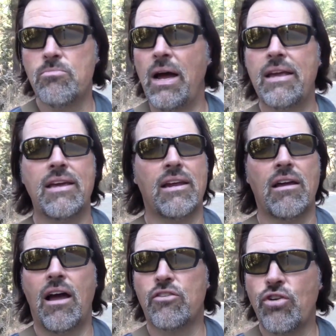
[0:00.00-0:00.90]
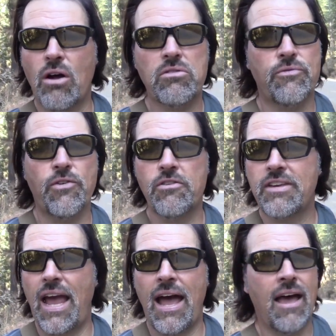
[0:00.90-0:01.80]
You might get a, a trout to
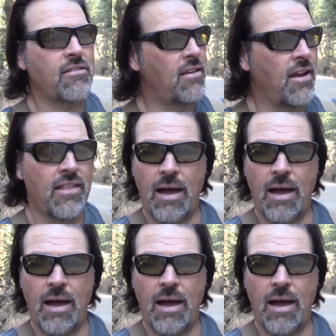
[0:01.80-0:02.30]
first cast,